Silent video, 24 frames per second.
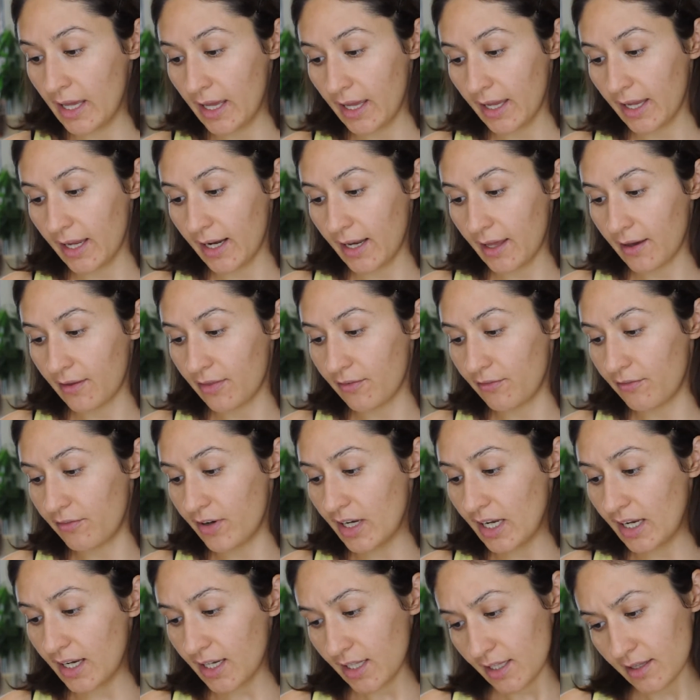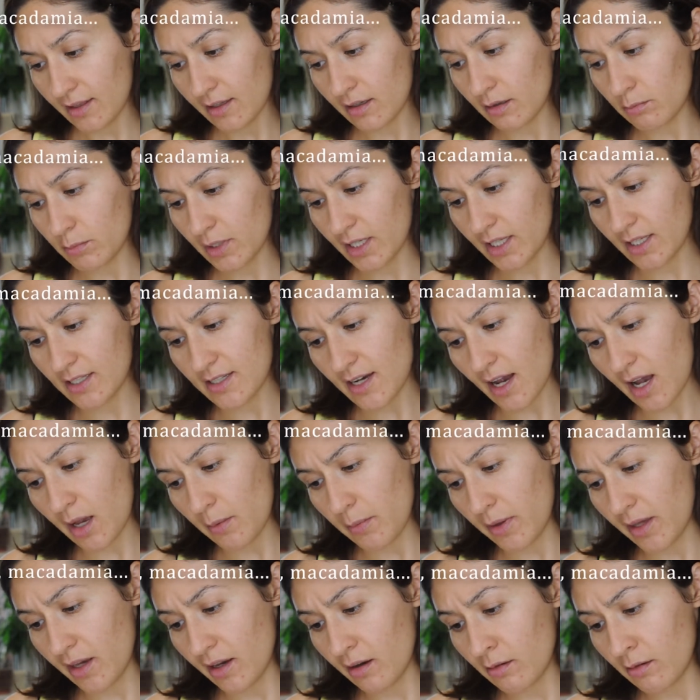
it had vanilla, macadamia,